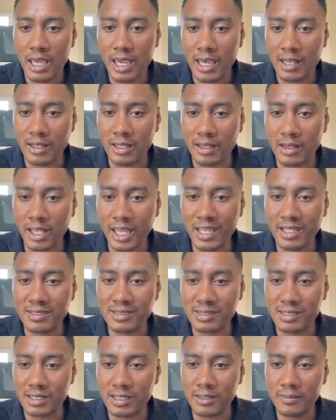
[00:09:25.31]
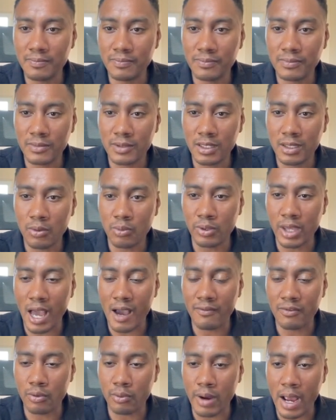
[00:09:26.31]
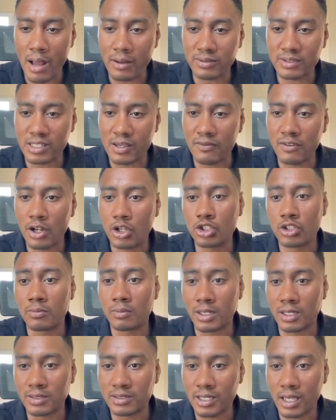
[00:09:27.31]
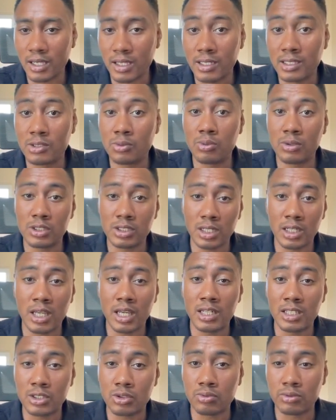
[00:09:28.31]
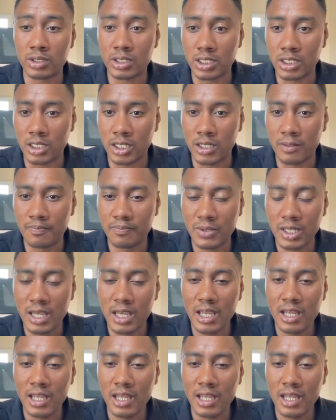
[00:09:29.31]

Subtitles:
And then latency, we have around 700 milliseconds, which again is really good.